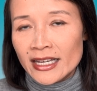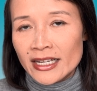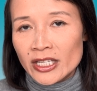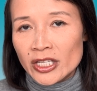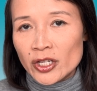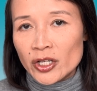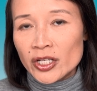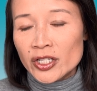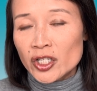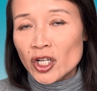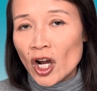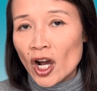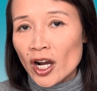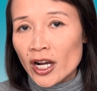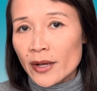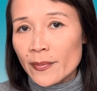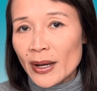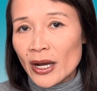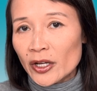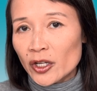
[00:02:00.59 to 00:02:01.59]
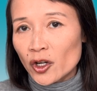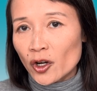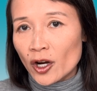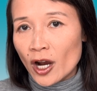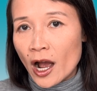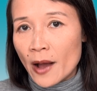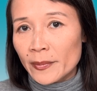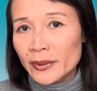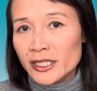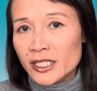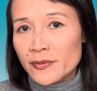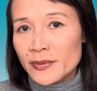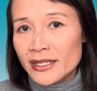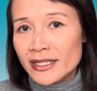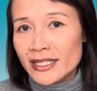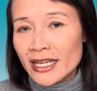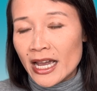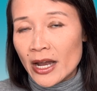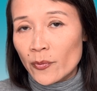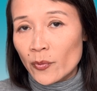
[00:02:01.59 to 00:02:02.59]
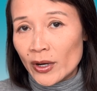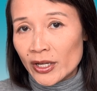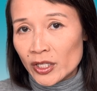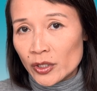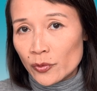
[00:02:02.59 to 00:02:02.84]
You can talk about your accomplishments and what